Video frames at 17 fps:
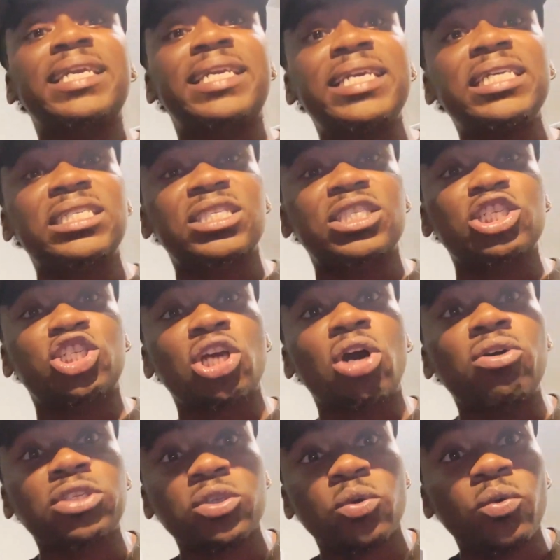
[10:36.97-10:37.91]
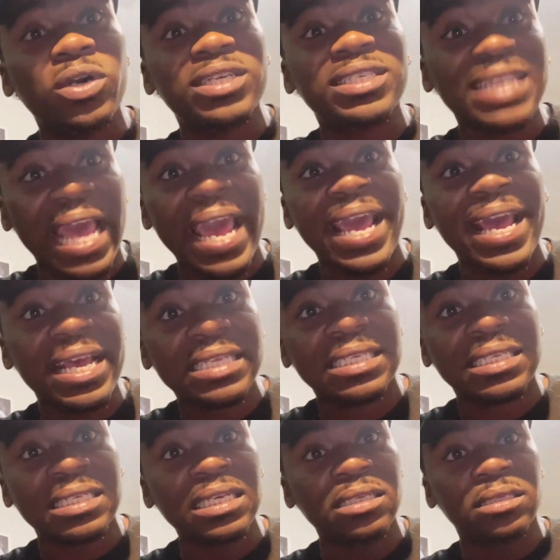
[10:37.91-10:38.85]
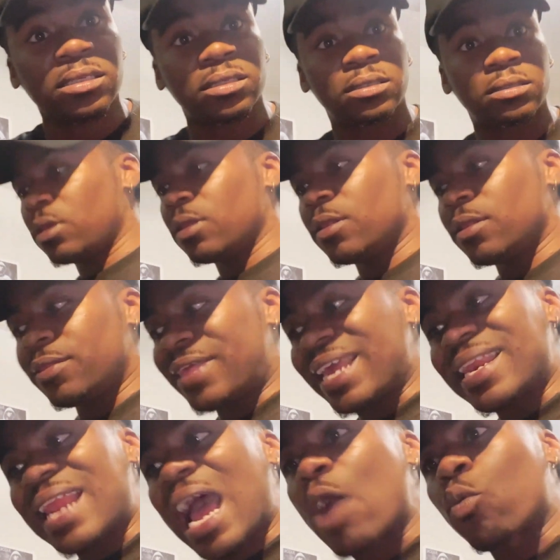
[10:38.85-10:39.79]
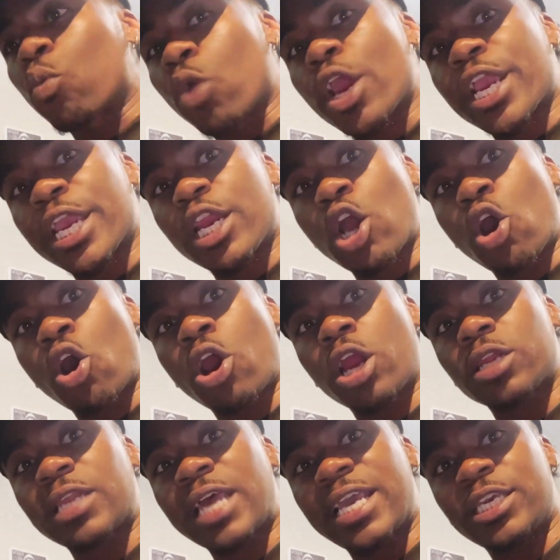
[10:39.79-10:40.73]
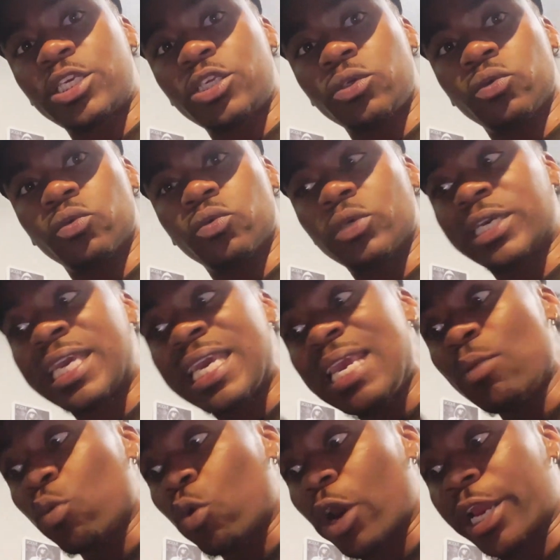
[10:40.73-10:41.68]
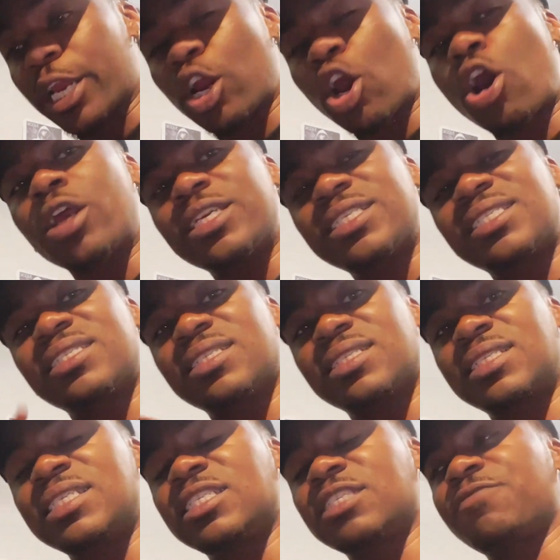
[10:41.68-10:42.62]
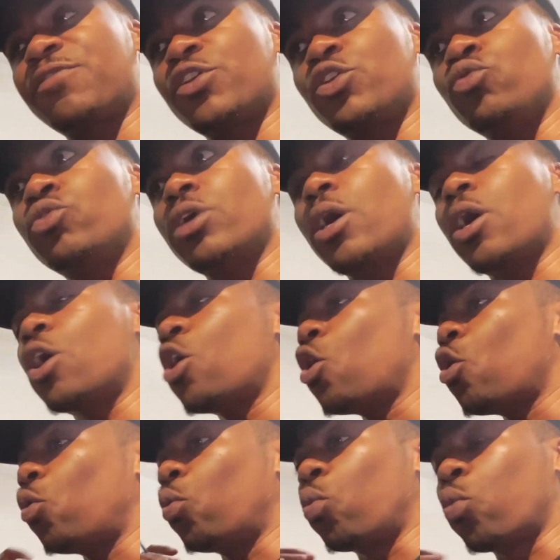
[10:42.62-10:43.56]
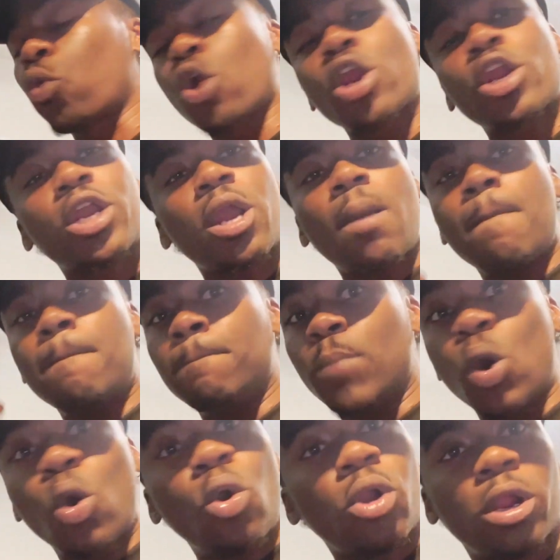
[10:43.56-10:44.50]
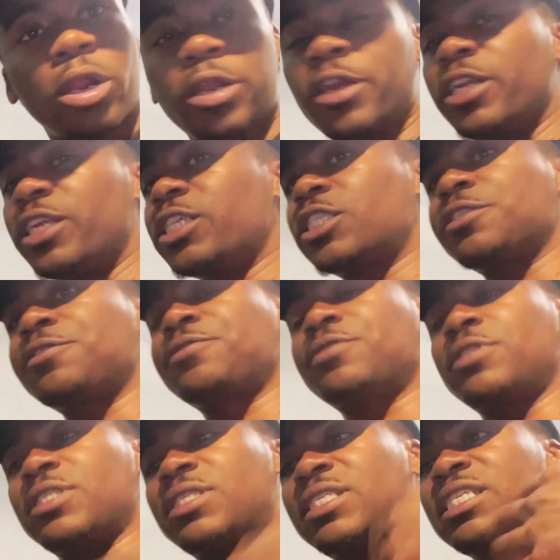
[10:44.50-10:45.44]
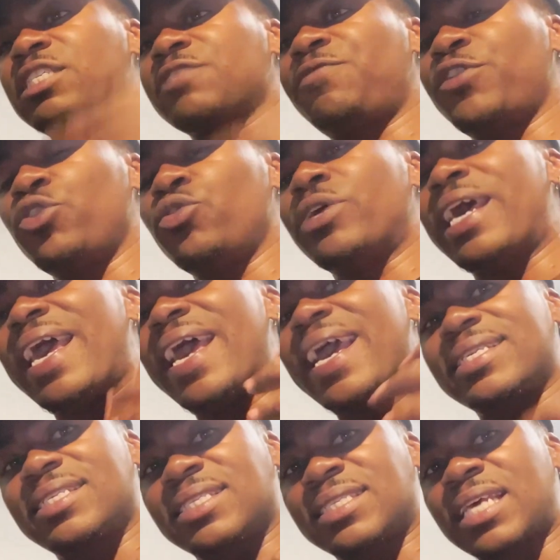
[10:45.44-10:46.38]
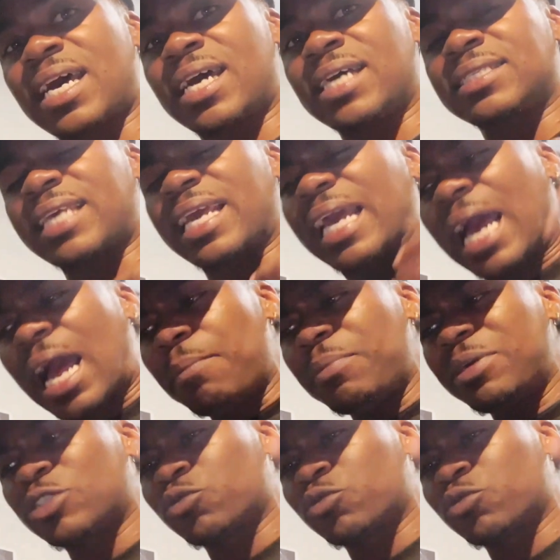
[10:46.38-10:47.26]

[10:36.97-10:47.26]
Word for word: kiss the chosen one's ass season. They not working hard like you. Keep working hard. This is the season for you to work more. This is the season for you to exercise. Like, how much